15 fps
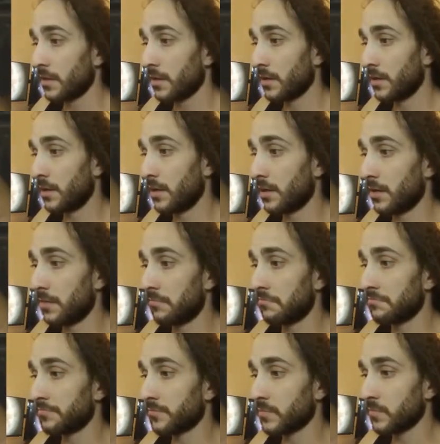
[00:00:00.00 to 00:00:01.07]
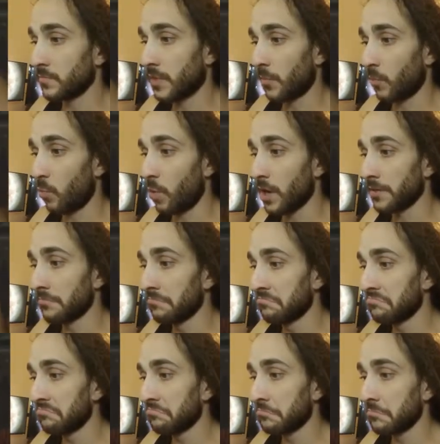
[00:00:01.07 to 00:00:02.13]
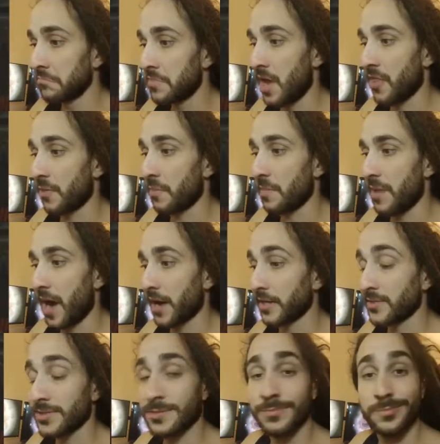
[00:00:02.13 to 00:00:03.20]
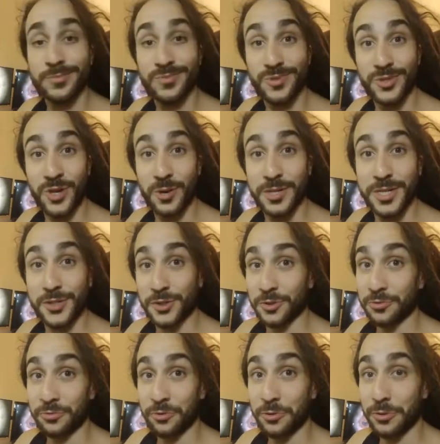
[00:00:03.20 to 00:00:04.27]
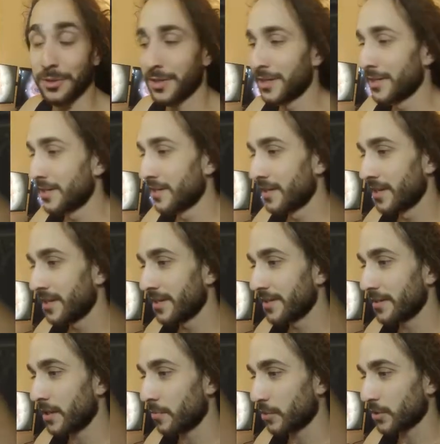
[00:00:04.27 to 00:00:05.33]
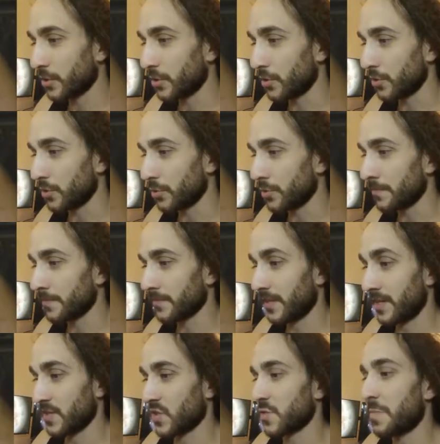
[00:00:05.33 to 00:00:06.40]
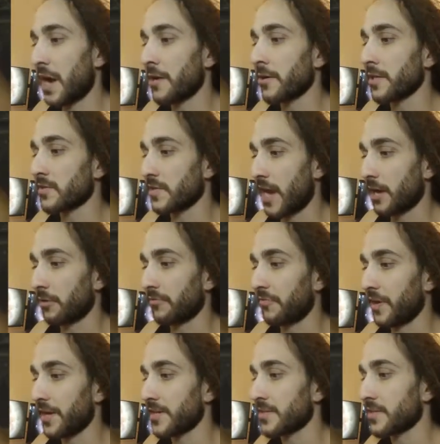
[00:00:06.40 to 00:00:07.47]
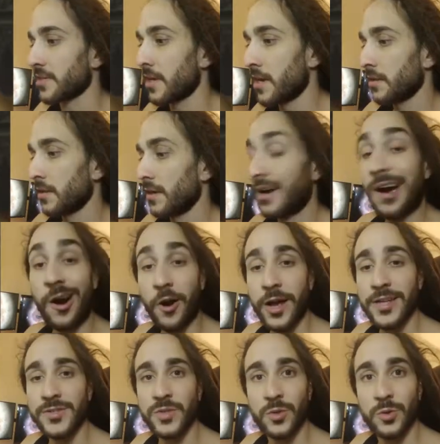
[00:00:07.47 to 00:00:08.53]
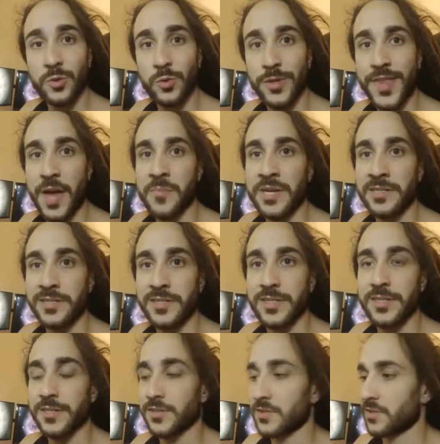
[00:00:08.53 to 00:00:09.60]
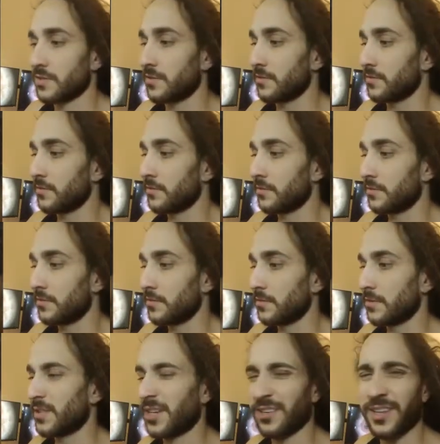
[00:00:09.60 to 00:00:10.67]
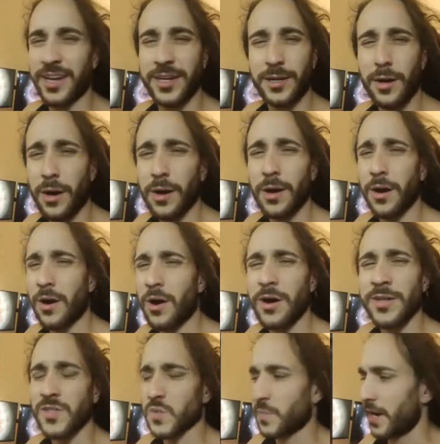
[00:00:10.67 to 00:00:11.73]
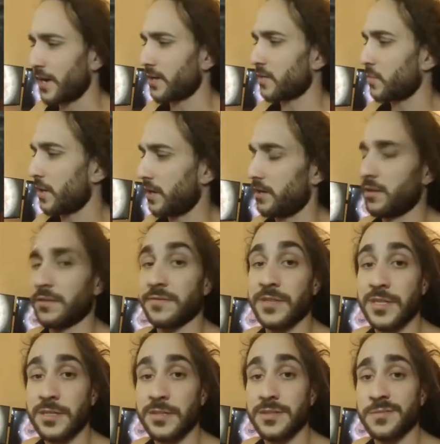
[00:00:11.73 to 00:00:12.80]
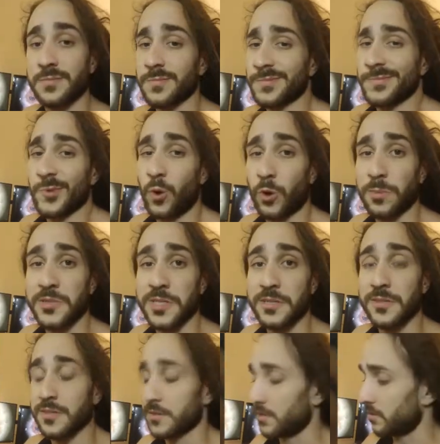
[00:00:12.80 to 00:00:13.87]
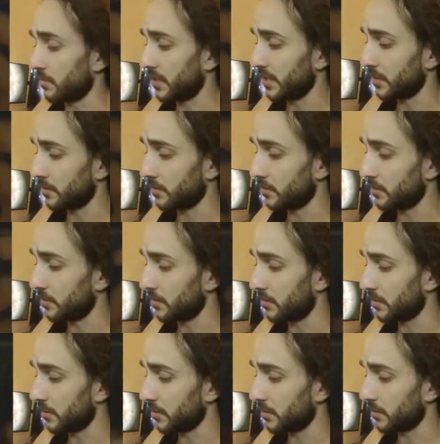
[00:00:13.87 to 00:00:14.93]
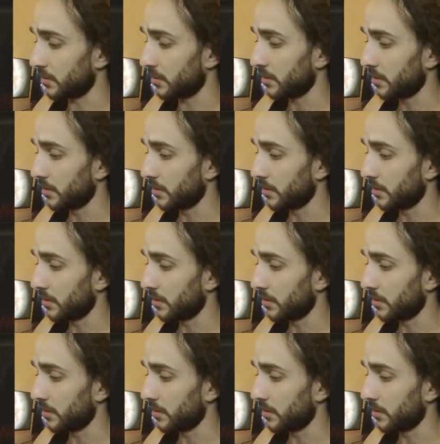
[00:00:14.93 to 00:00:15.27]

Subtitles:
them. Number 1, nothing but bodies, no additional rule. Number 2, inspiring sacrifice. All right, so what that means is they're like awe-inspired by all of these corpses around the